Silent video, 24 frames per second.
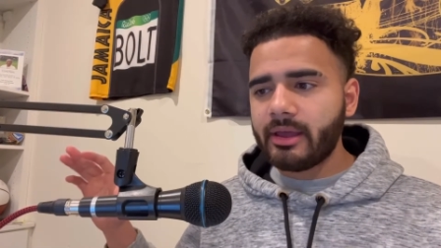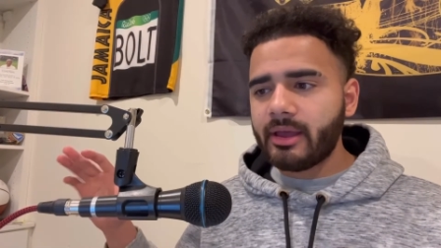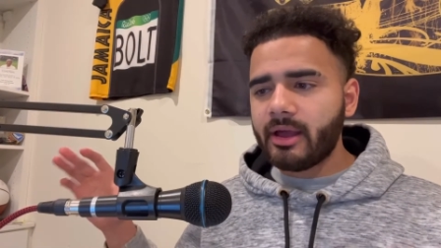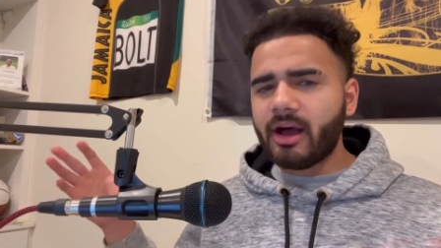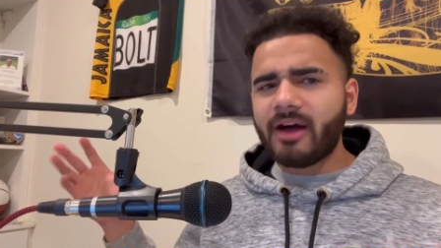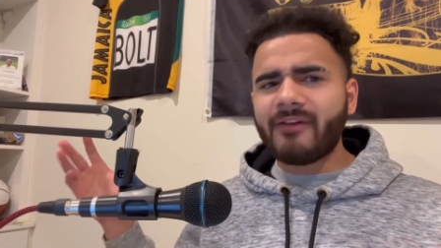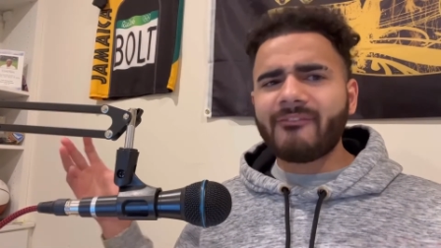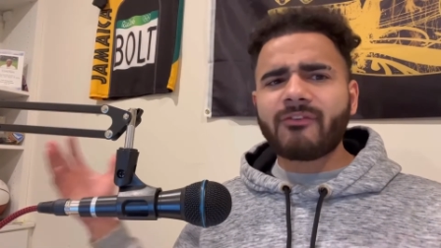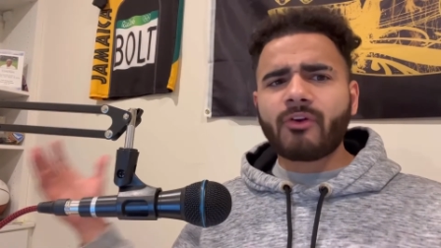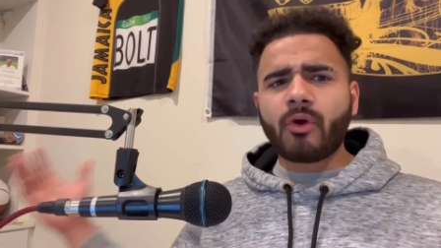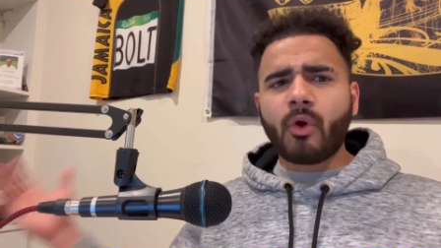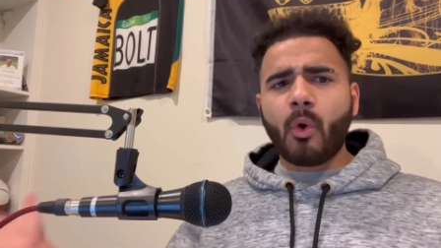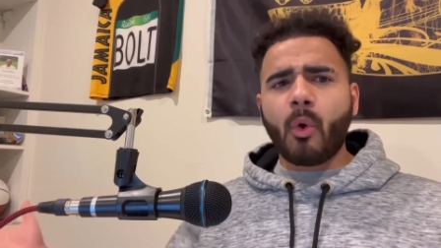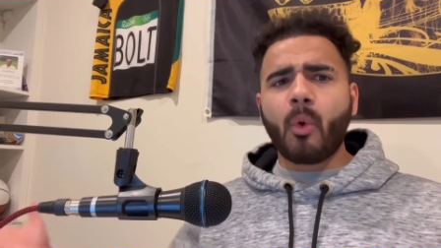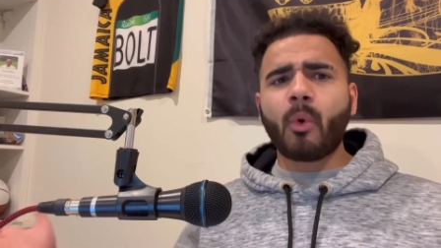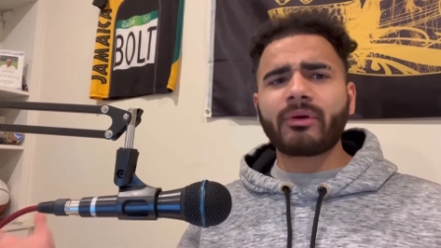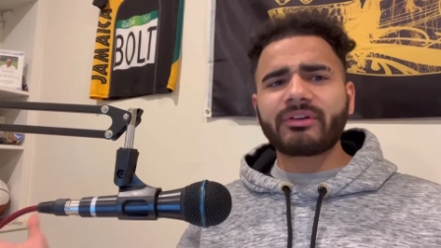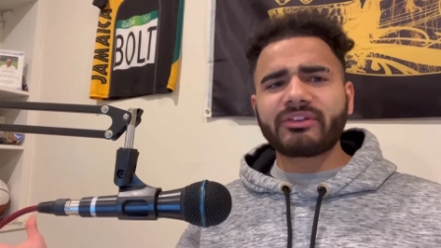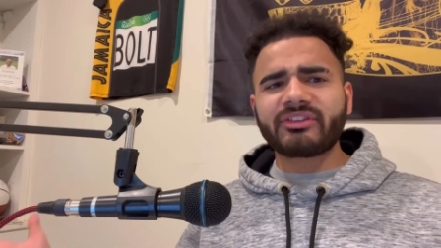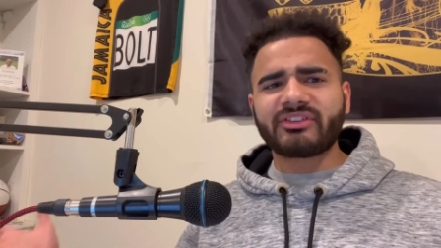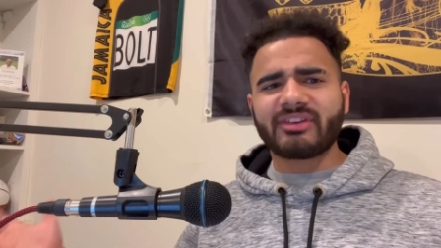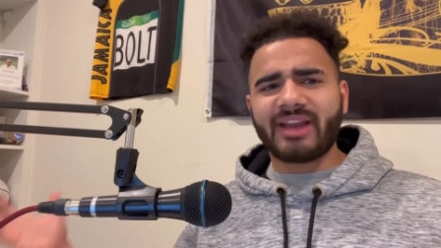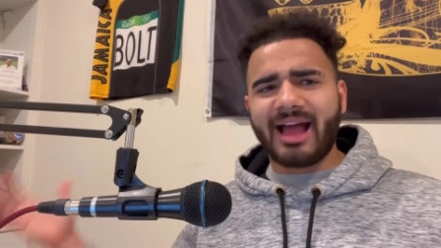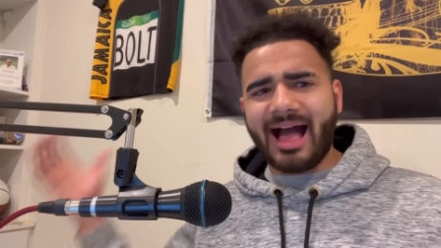Of
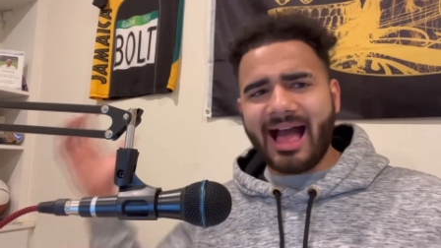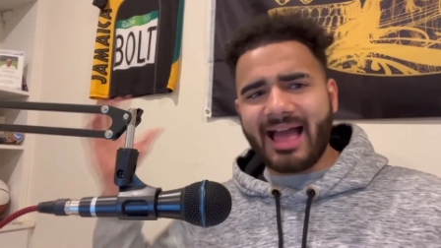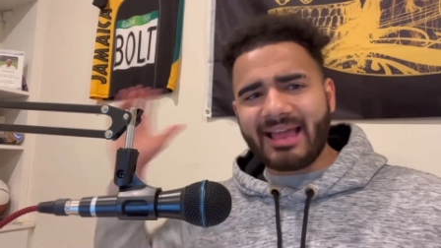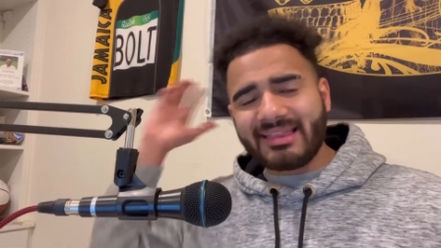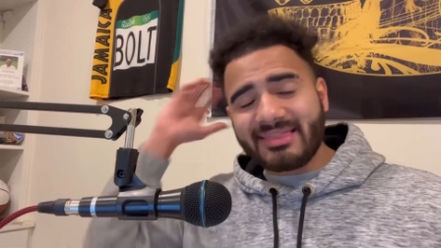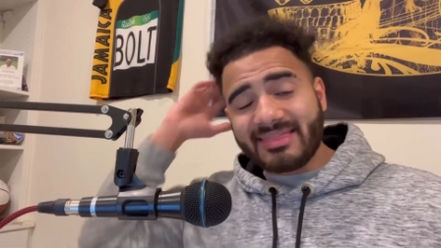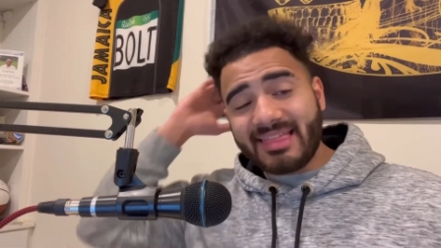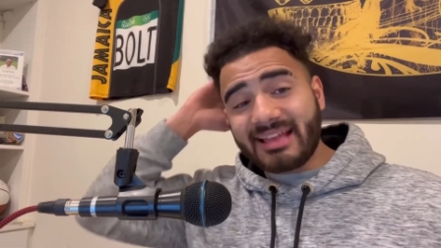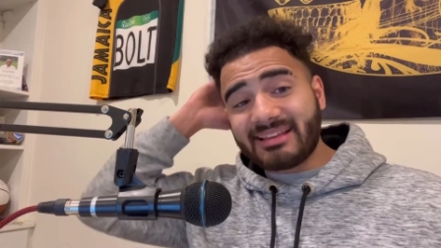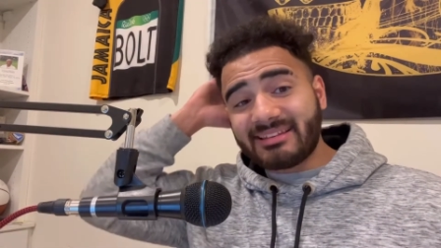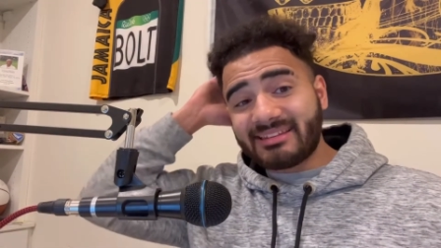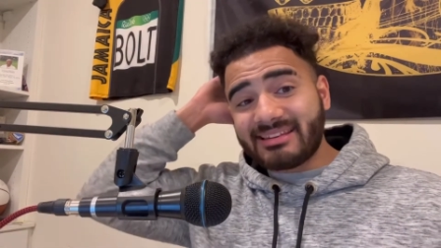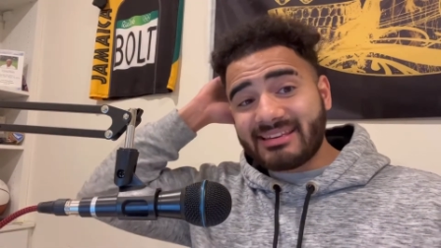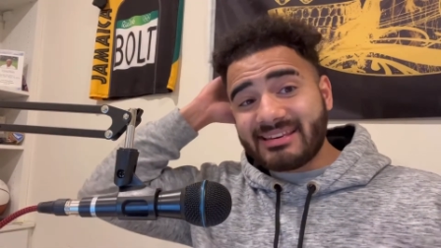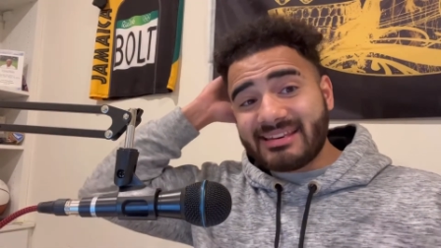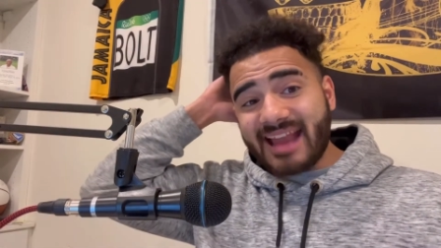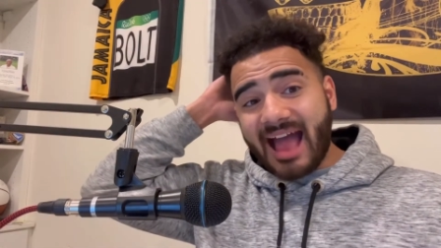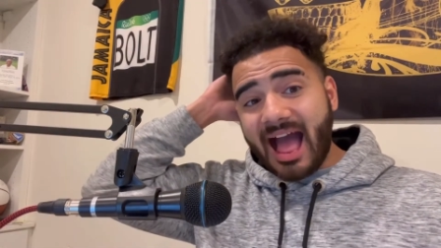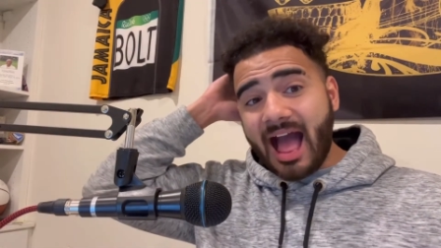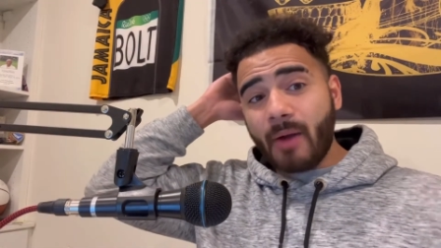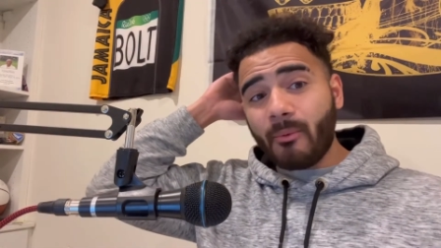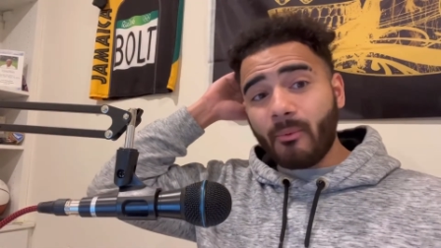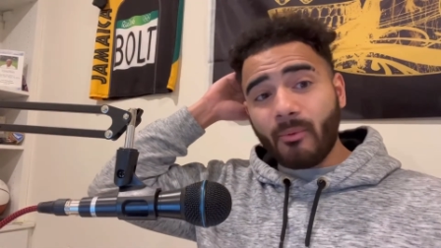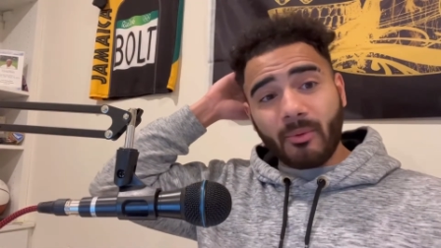course not. That's
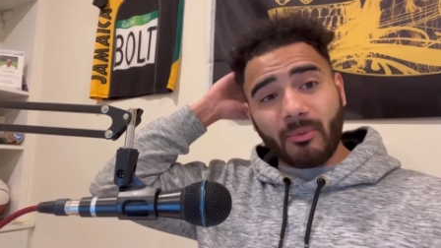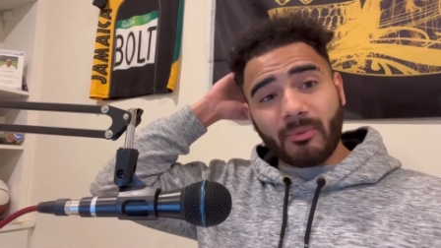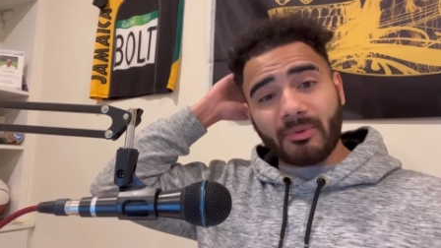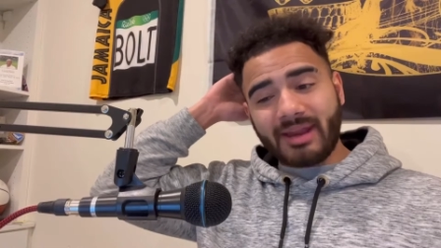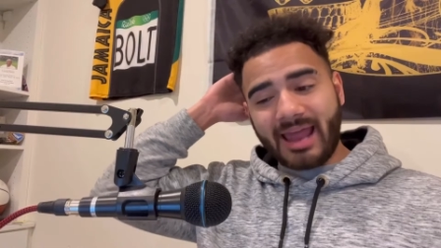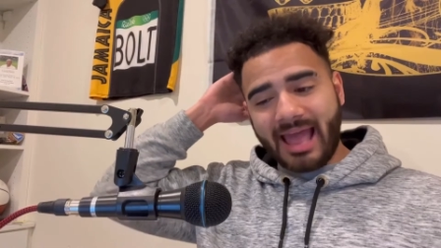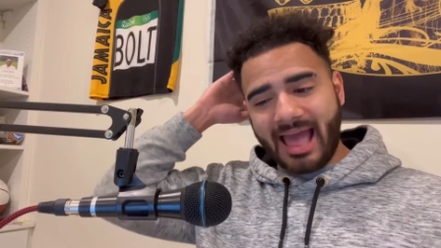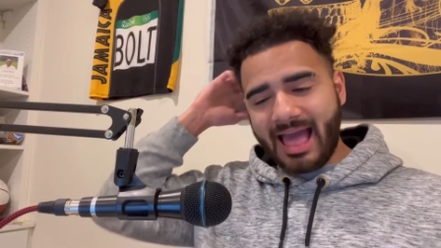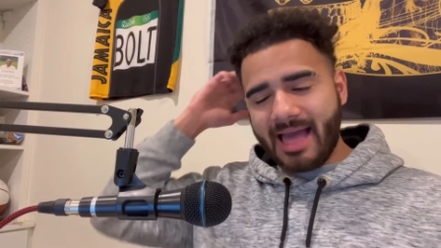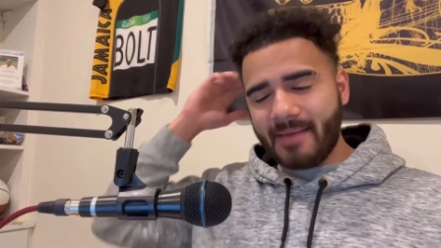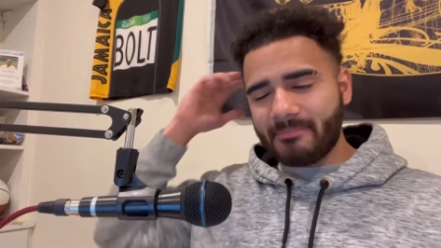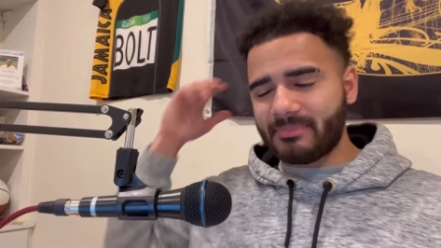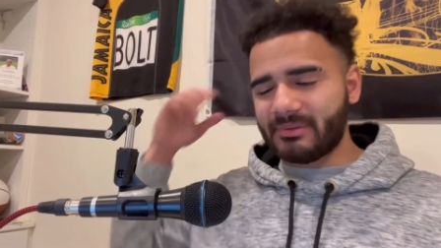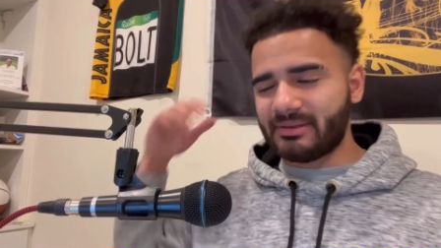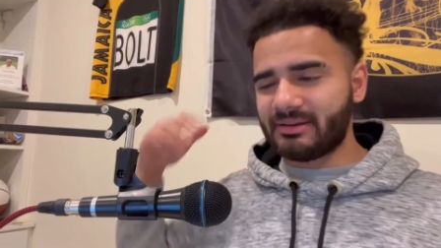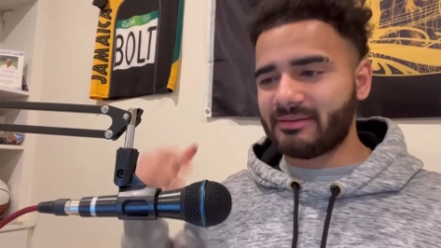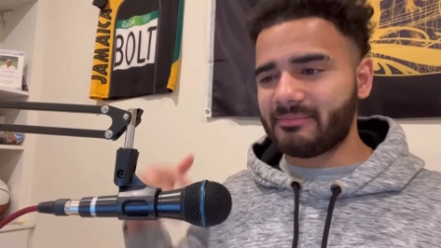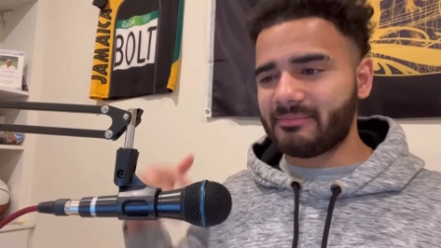not what would happen